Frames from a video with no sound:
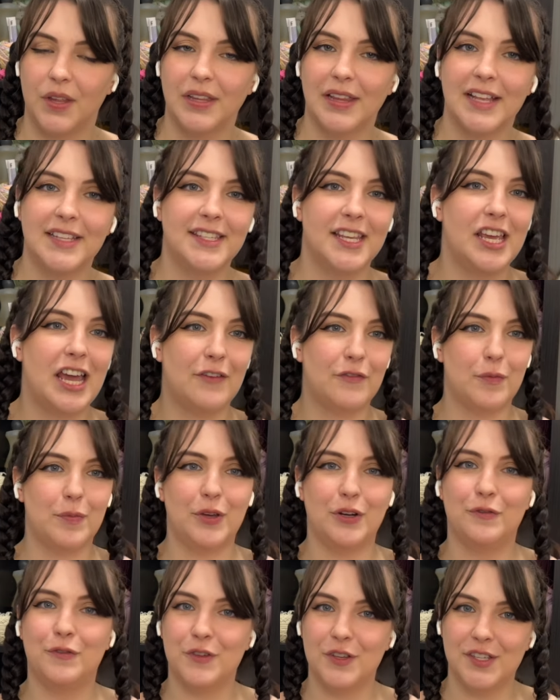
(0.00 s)
Let's say you have a
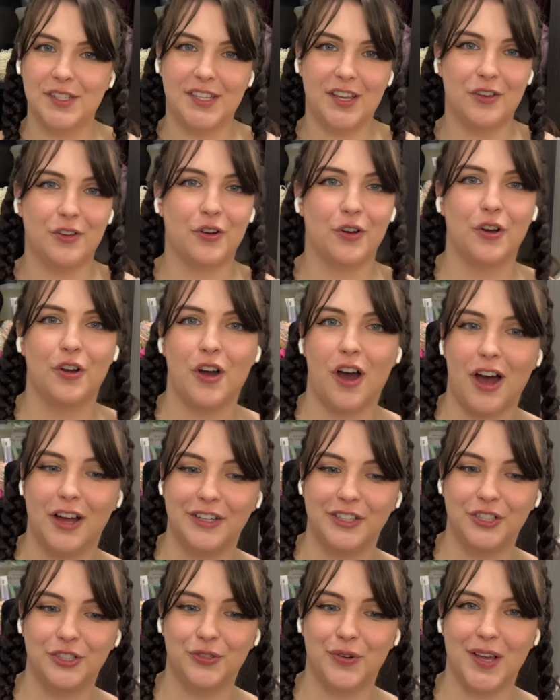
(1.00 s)
beautiful silk or
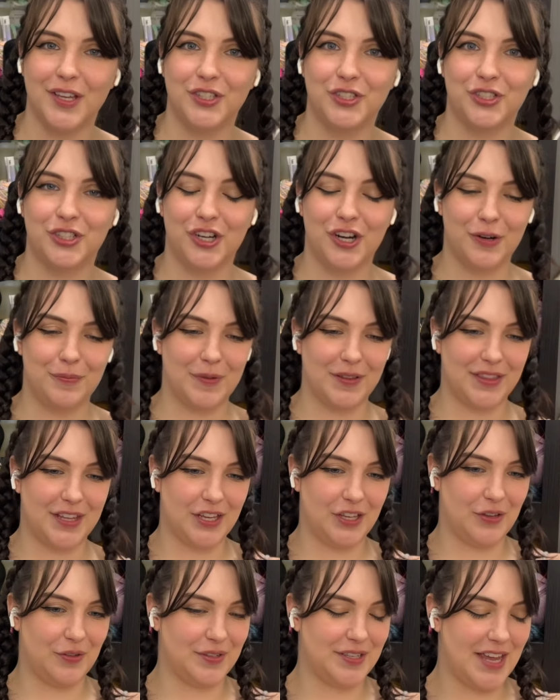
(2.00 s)
cotton dress shirt, but
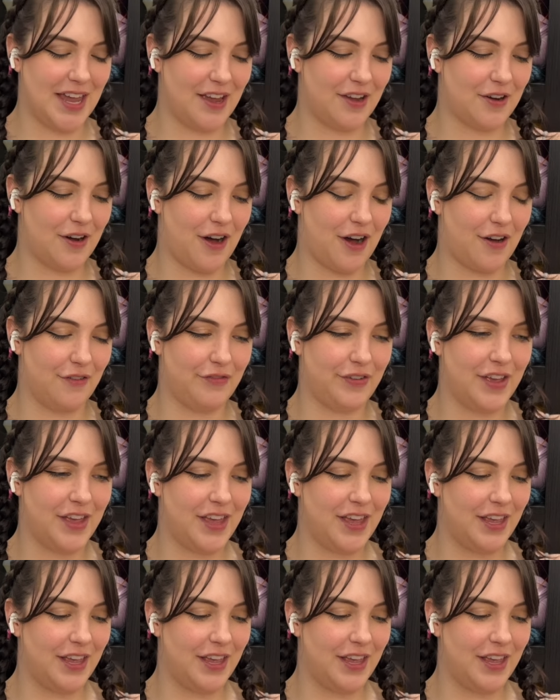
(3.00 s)
then you take off